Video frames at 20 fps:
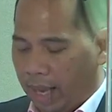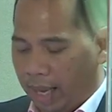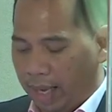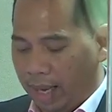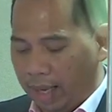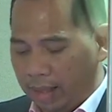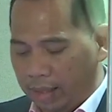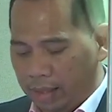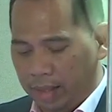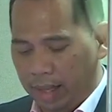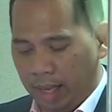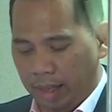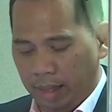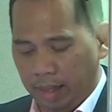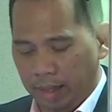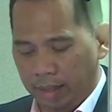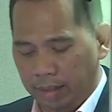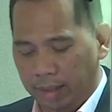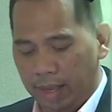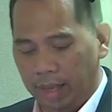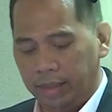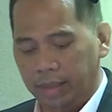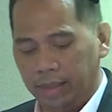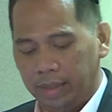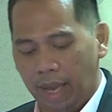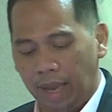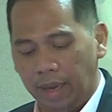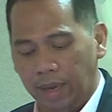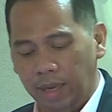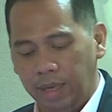I understand there is
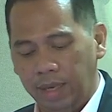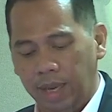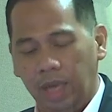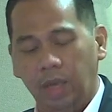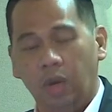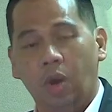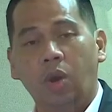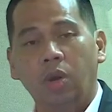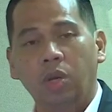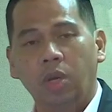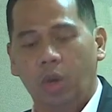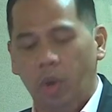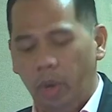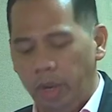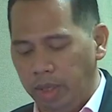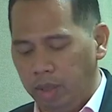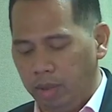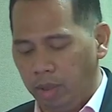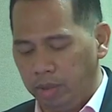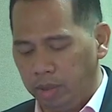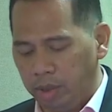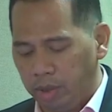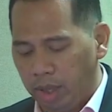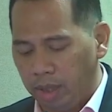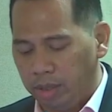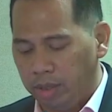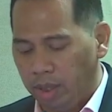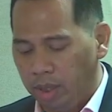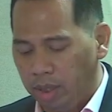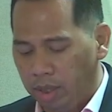currently an ongoing
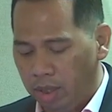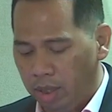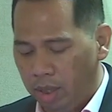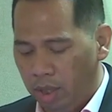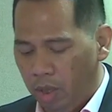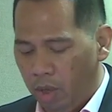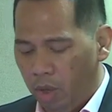construction